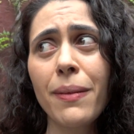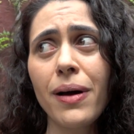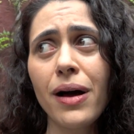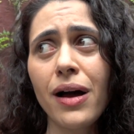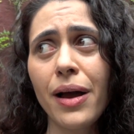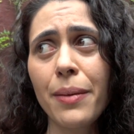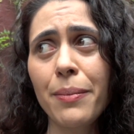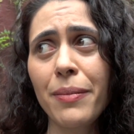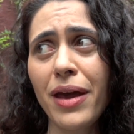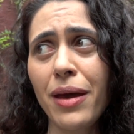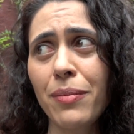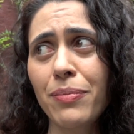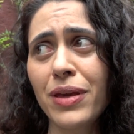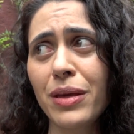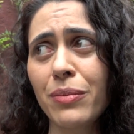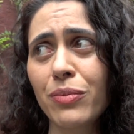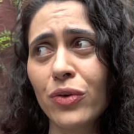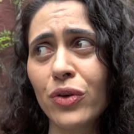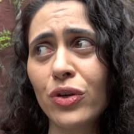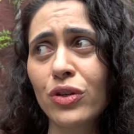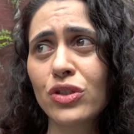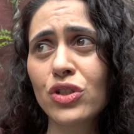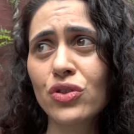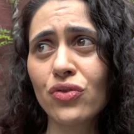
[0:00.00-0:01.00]
I met
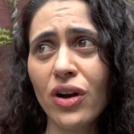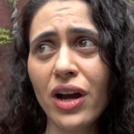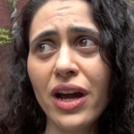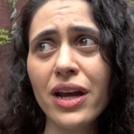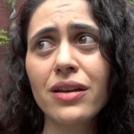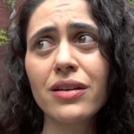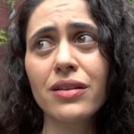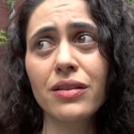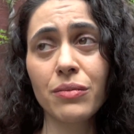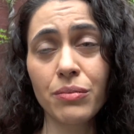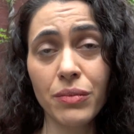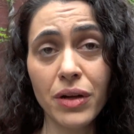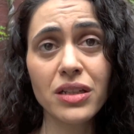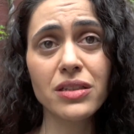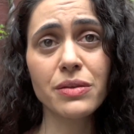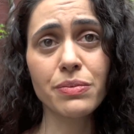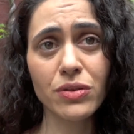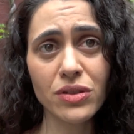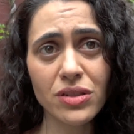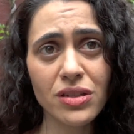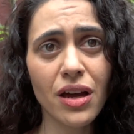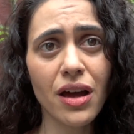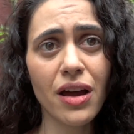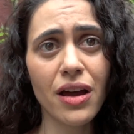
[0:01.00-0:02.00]
people who tried
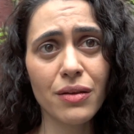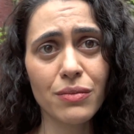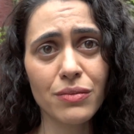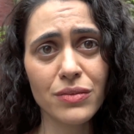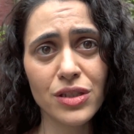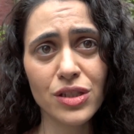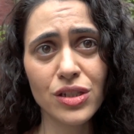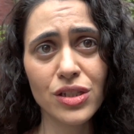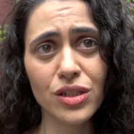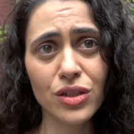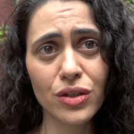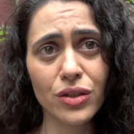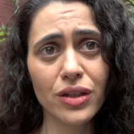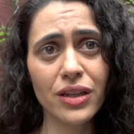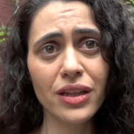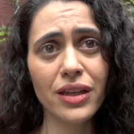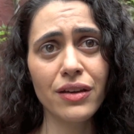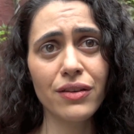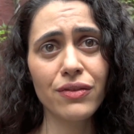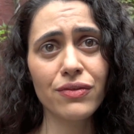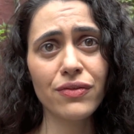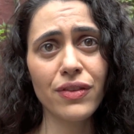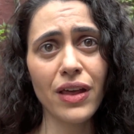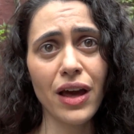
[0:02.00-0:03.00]
multiple times to
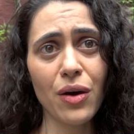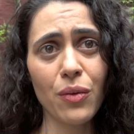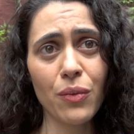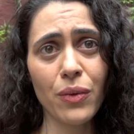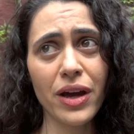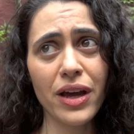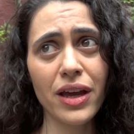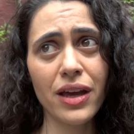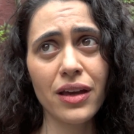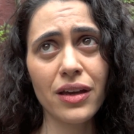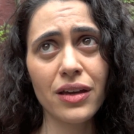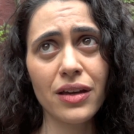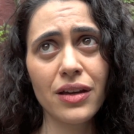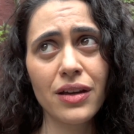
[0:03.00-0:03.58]
leave that way,